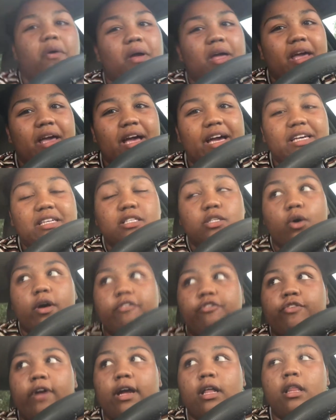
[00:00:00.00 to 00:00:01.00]
Okay, guys, so I
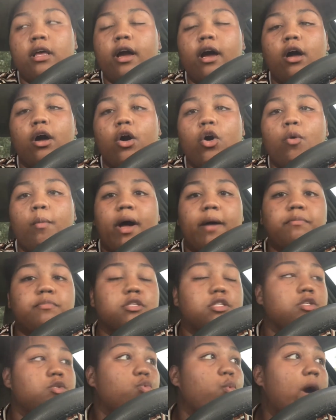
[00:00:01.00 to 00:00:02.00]
finally got home. I'm
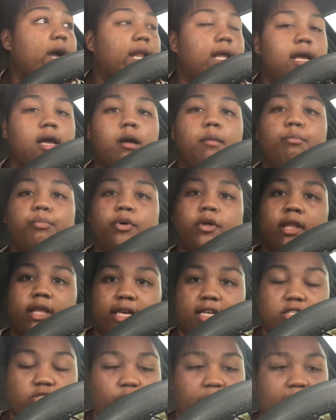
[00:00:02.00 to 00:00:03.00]
sweating
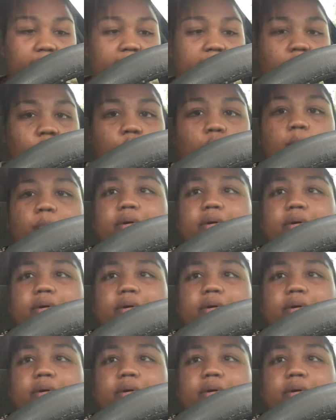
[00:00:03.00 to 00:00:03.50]
bullets right now,